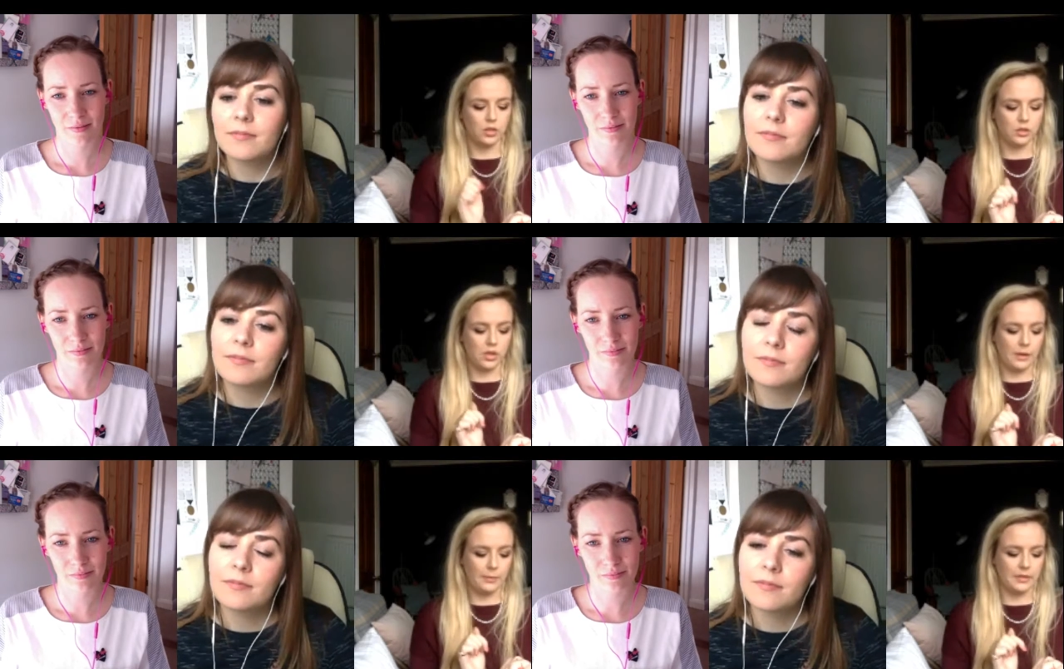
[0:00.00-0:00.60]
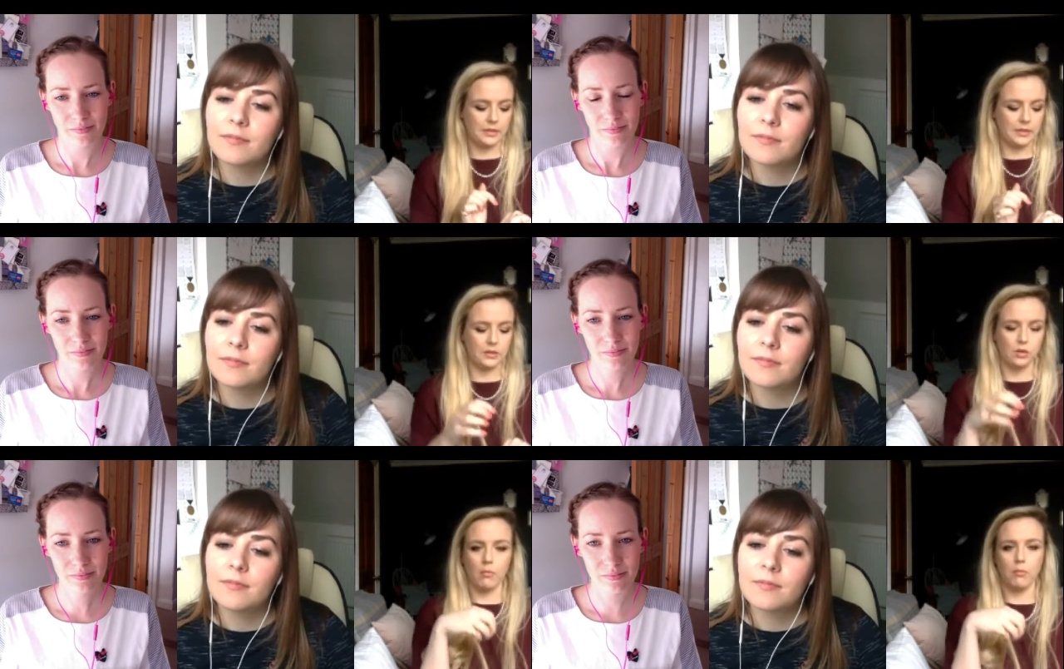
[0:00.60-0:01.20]
Speaker 1: It's two diamonds and
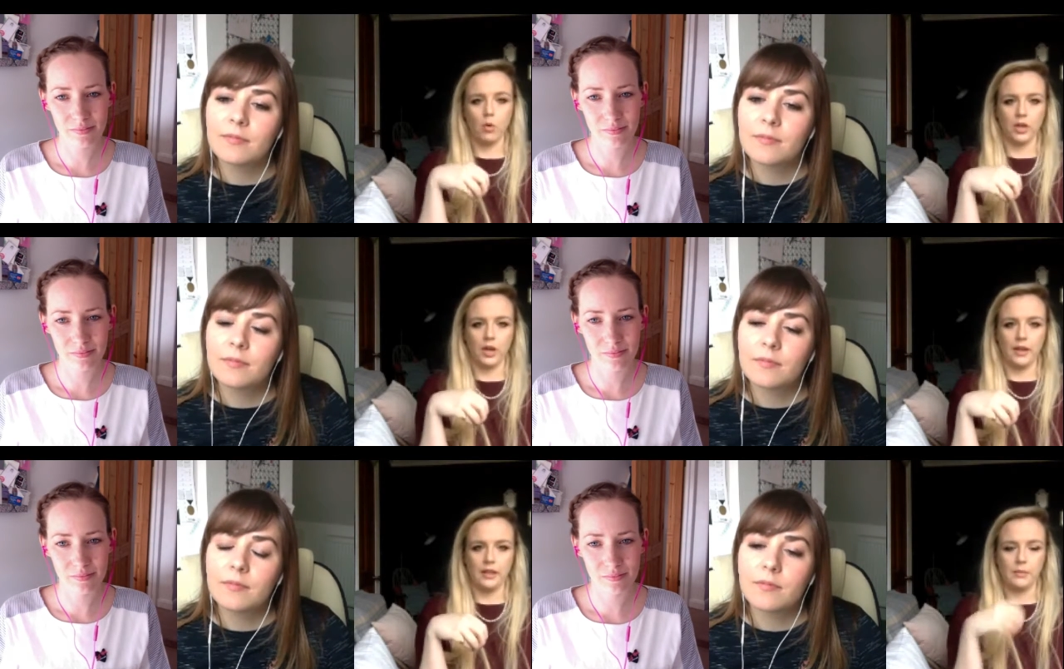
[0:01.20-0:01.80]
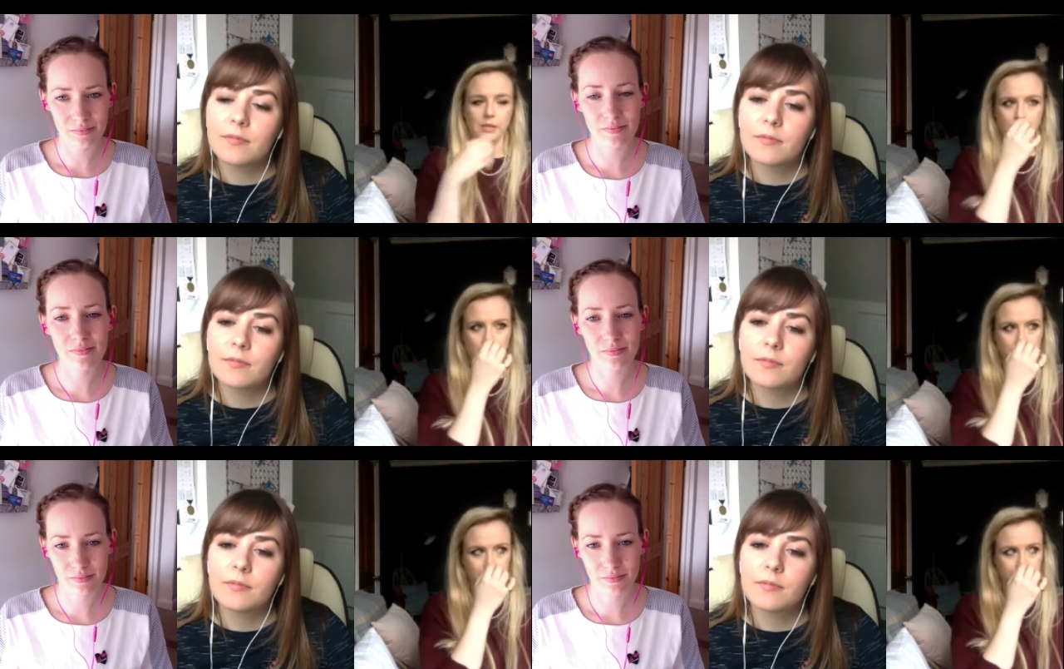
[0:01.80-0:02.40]
it's got morganite in the
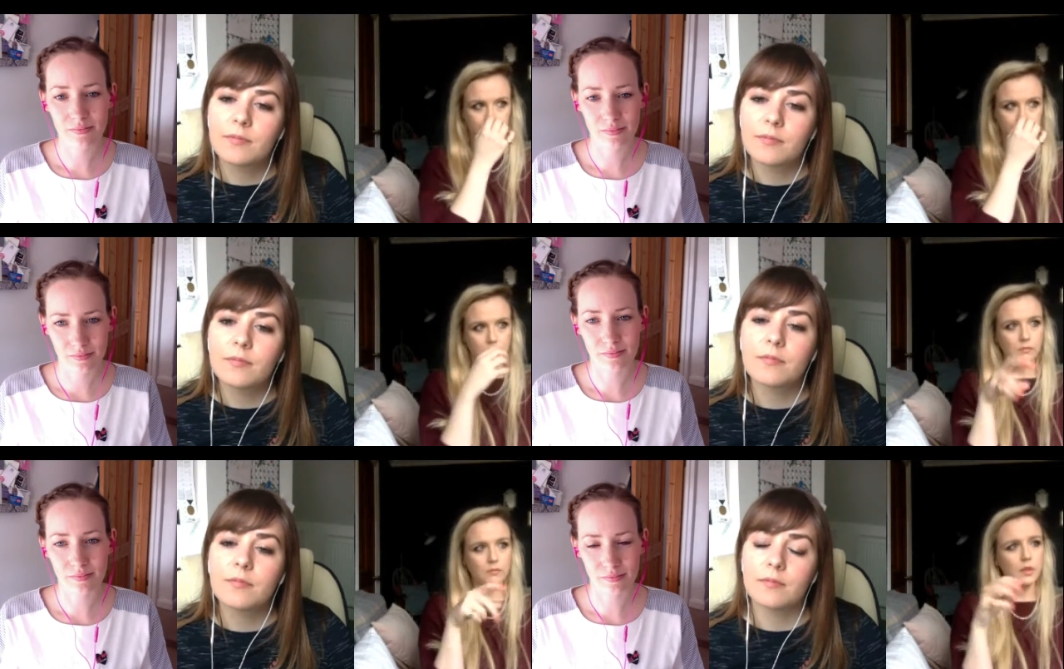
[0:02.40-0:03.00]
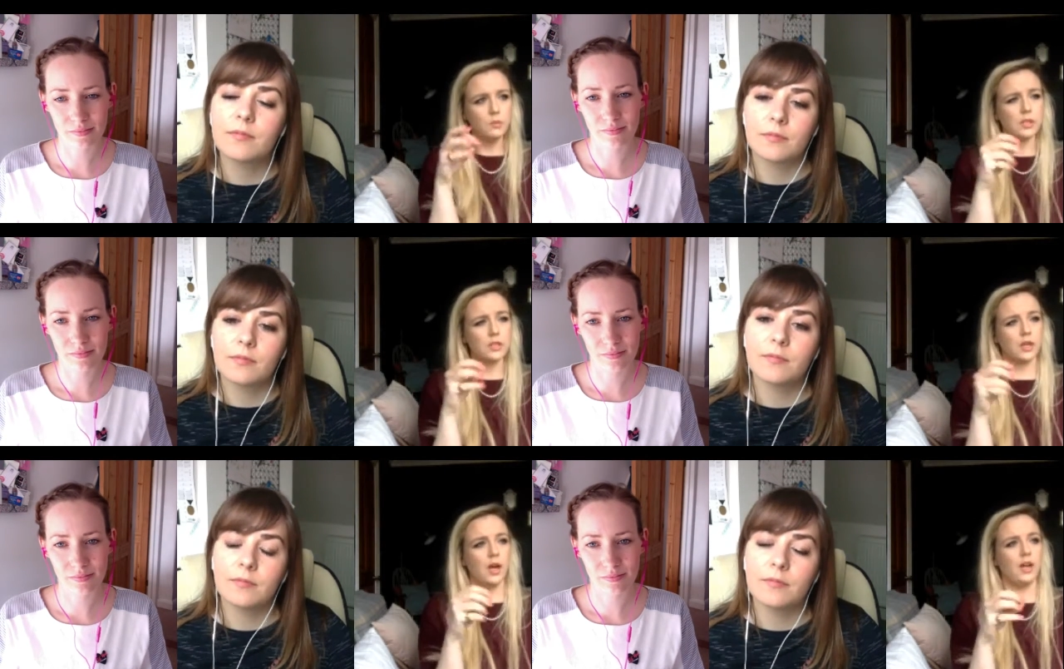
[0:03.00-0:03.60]
middle,
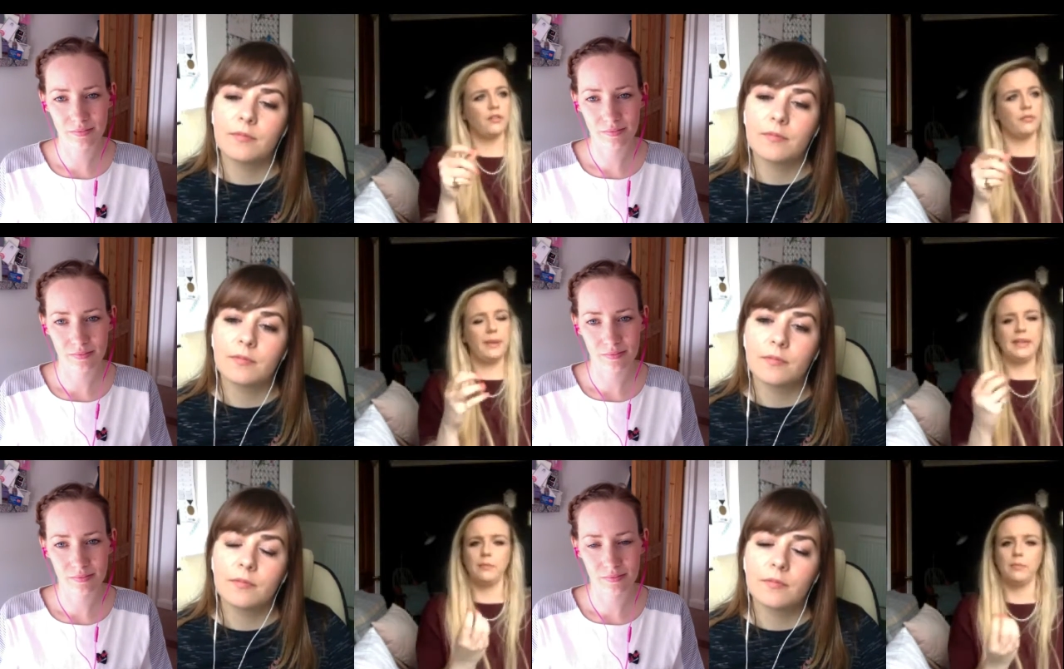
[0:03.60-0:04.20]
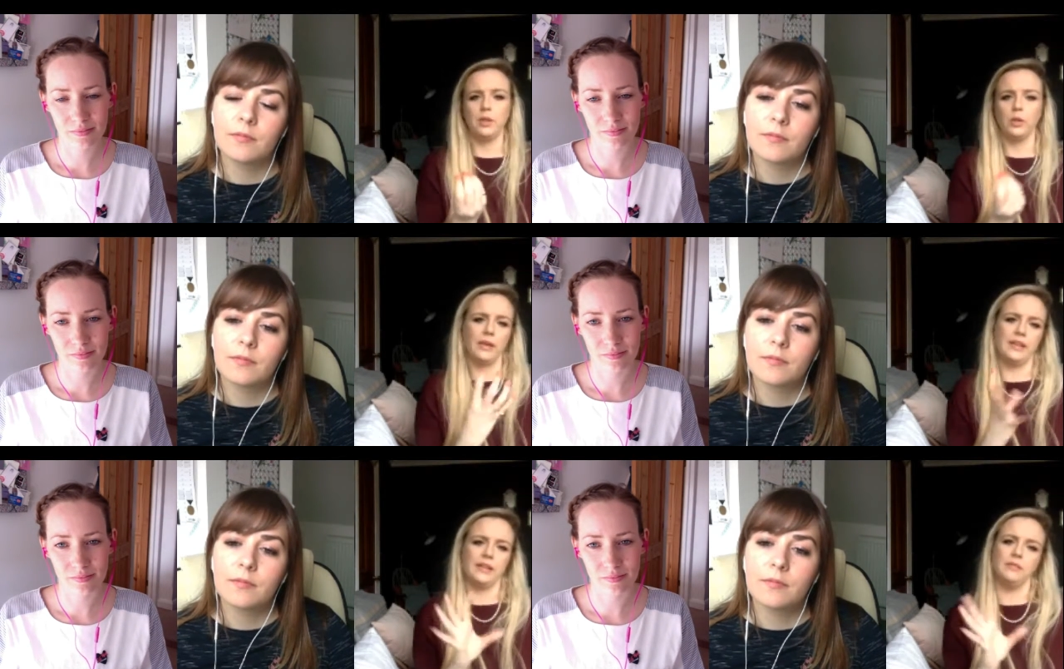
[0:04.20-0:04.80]
which is a kind of pinky
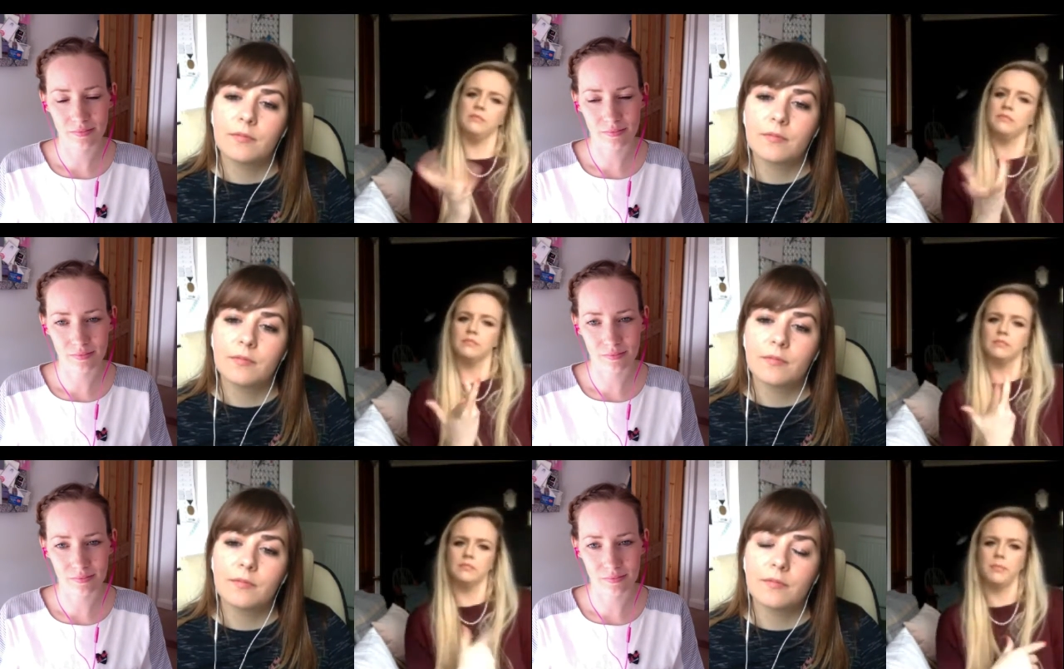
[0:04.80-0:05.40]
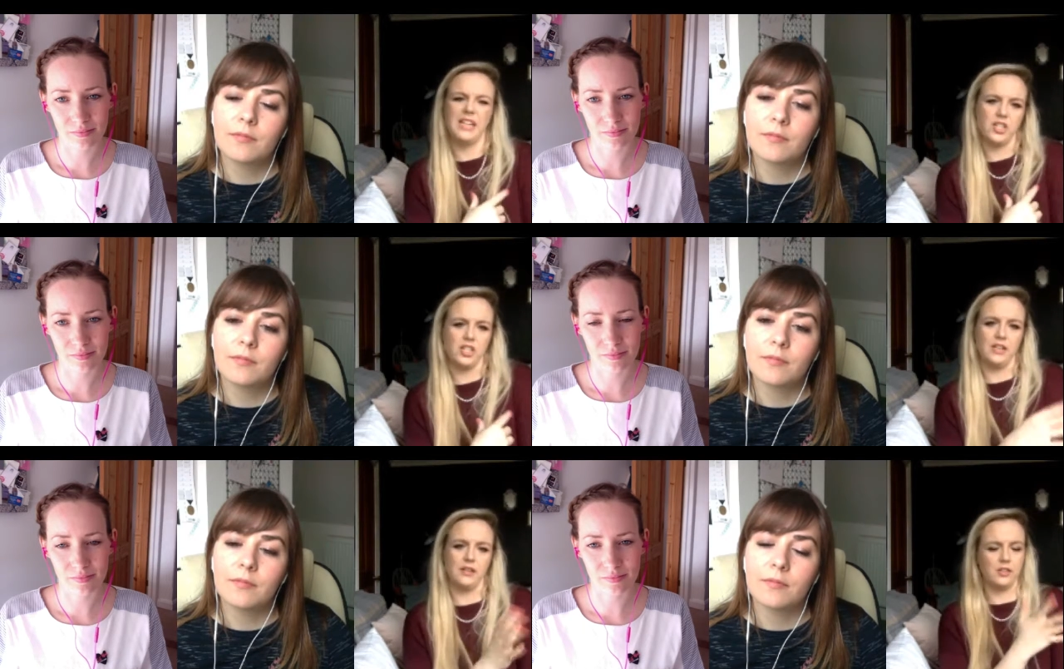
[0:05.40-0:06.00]
bluey,
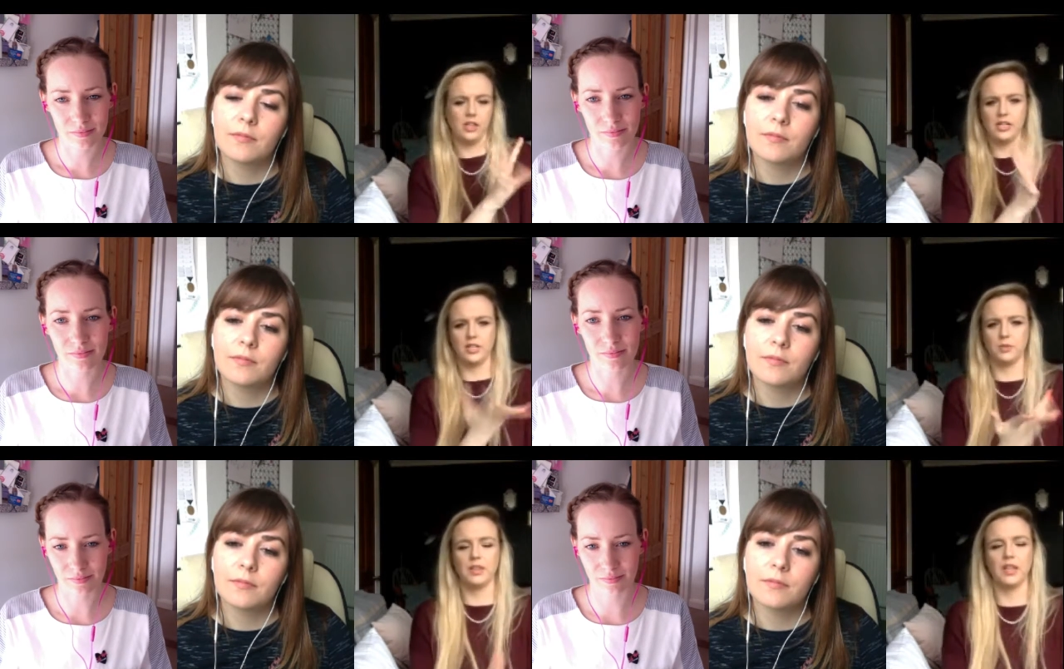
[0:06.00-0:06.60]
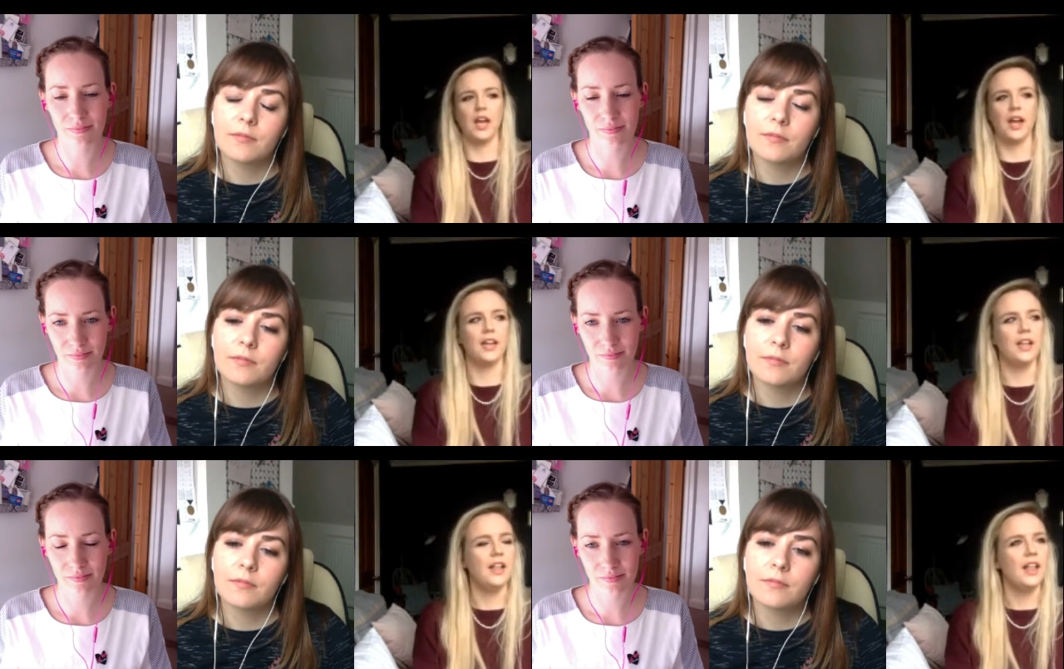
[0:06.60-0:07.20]
peachy changes mm-hmm. with the light.